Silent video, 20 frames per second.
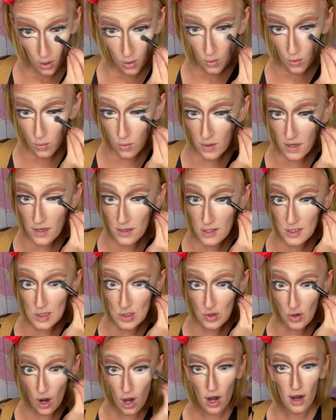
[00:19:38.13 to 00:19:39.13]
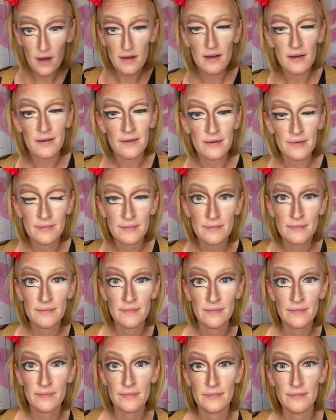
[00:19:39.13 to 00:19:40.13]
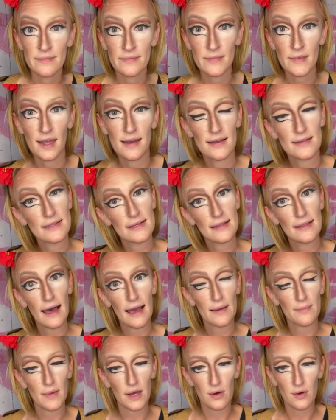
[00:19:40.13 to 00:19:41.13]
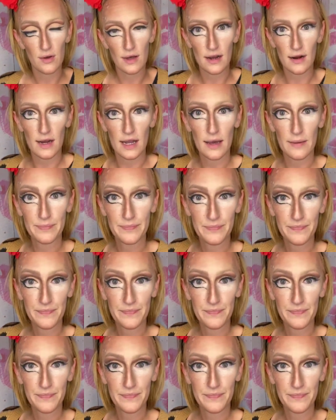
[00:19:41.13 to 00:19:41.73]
real strong to lighten my whole area.